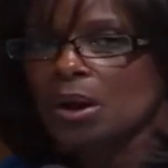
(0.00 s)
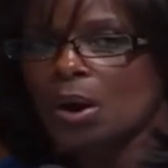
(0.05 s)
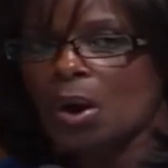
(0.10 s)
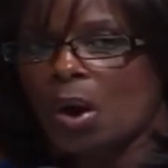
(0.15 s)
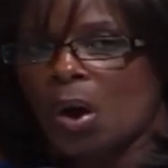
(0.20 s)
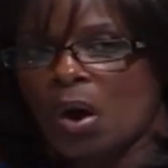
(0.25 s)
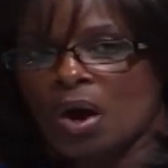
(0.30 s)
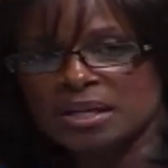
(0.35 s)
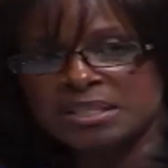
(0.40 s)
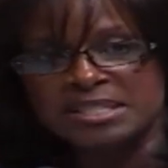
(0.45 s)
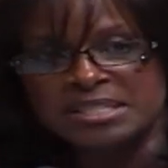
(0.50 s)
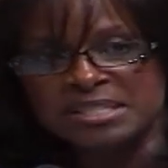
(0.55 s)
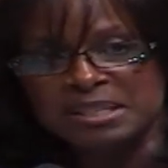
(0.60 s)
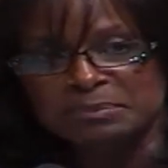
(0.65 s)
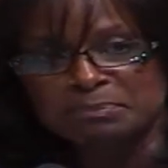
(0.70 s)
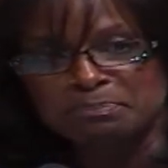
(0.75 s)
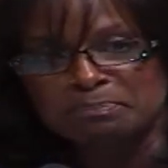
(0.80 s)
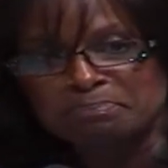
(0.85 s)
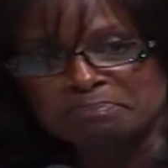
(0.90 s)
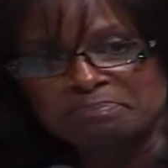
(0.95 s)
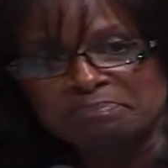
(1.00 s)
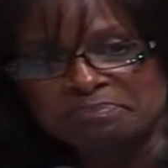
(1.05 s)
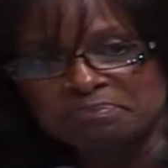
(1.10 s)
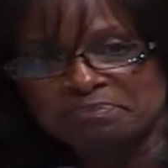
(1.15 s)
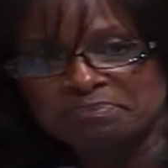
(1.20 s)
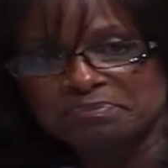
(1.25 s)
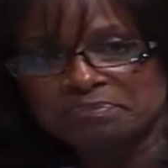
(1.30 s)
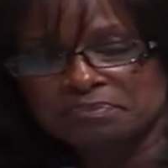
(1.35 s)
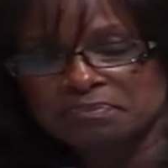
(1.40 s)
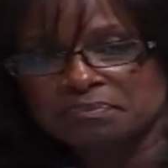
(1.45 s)
Awesome
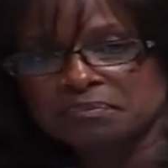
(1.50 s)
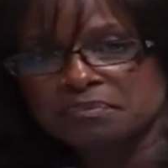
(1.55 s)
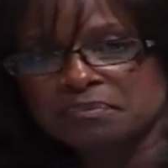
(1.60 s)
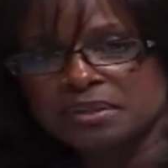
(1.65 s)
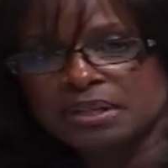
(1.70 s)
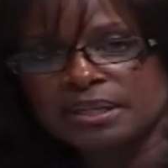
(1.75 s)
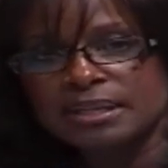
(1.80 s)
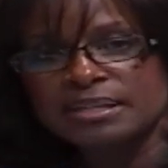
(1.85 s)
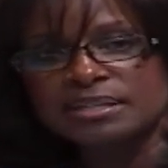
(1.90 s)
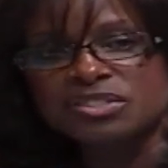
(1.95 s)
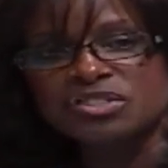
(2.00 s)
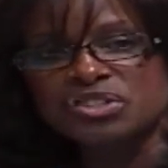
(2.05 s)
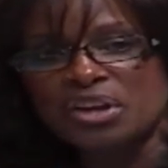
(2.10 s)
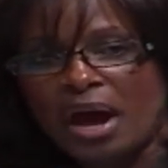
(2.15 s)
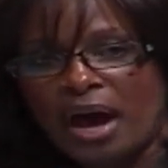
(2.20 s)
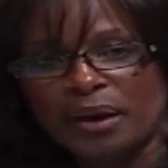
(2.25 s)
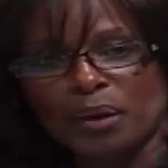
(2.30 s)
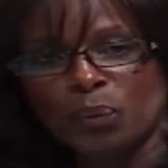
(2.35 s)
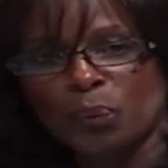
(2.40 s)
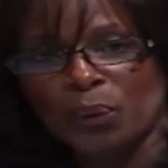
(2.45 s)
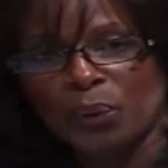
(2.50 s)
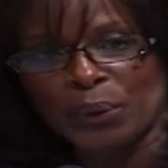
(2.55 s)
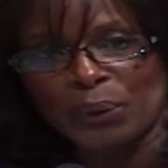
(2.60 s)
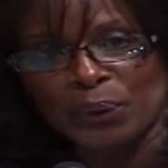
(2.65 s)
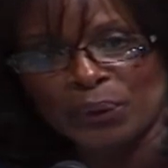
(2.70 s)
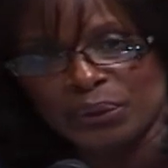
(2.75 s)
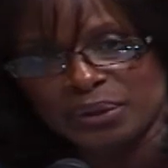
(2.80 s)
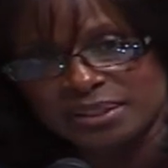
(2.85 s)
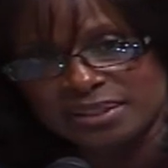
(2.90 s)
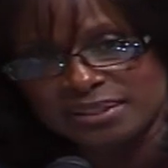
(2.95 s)
is not a
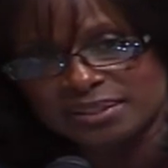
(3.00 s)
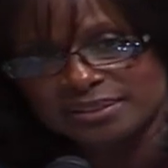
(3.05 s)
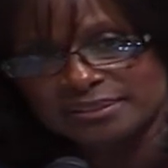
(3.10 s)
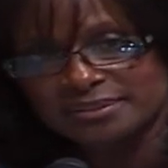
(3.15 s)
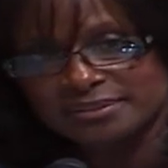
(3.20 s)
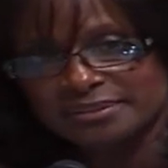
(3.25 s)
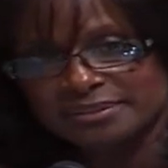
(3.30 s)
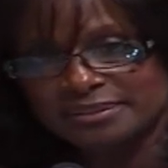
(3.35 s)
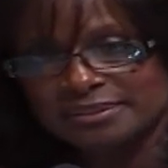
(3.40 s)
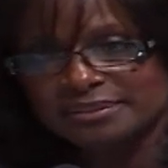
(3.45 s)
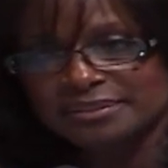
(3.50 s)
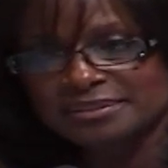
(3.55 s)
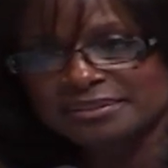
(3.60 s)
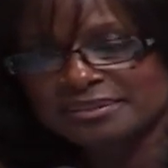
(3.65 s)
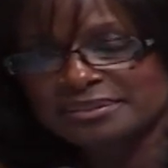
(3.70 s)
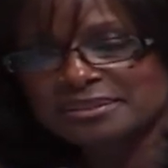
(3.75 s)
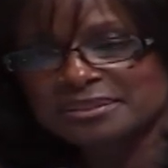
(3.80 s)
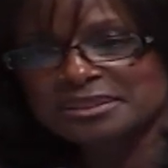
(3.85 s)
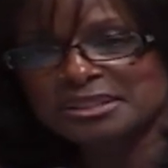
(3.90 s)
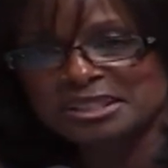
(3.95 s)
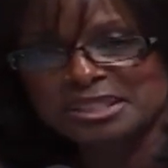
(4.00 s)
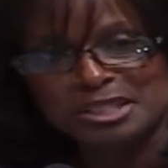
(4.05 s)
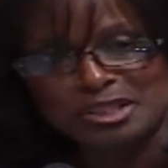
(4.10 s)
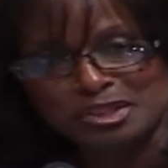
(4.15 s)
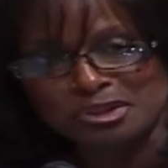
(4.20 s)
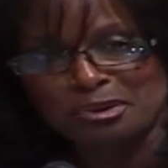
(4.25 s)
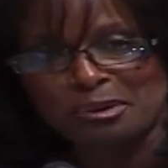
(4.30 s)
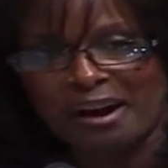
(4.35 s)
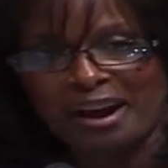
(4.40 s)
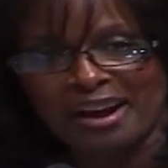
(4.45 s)
word to
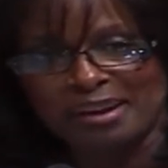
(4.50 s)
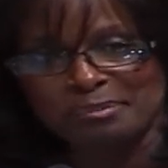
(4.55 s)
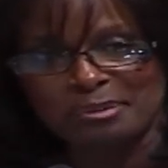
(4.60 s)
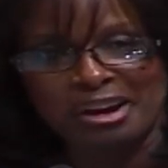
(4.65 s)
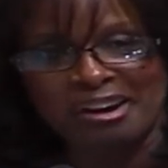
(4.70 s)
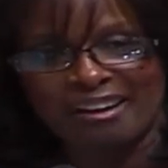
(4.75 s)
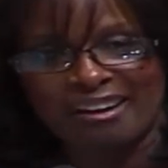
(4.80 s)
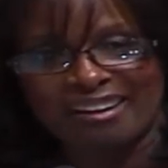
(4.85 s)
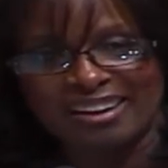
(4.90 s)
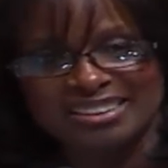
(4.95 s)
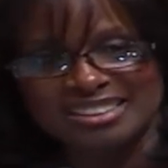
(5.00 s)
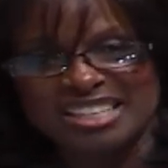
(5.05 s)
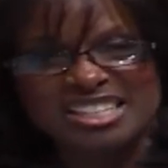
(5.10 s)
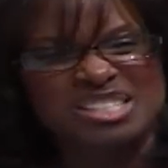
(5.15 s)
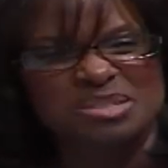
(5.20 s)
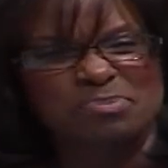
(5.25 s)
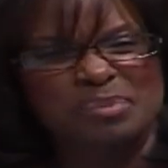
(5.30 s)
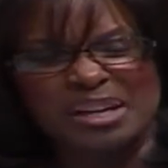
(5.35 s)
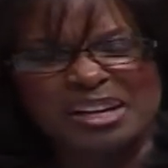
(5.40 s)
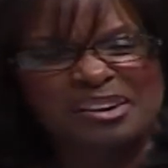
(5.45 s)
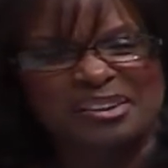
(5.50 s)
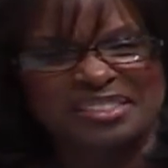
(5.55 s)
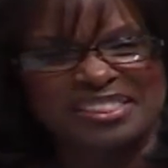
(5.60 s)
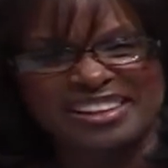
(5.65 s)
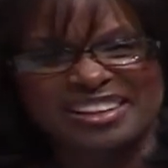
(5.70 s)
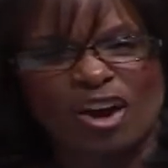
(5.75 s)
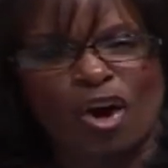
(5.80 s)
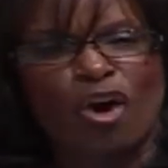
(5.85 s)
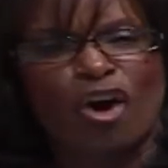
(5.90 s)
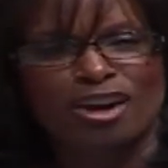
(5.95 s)
describe God. He's bigger
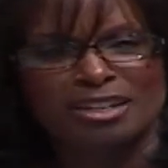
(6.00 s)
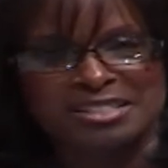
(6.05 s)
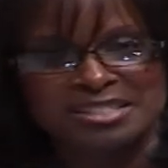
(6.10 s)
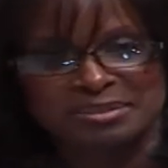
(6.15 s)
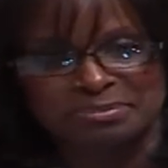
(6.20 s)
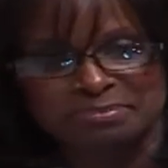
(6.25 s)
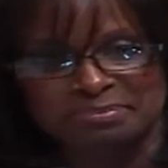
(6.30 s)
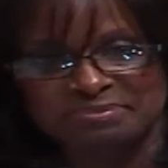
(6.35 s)
than awesome.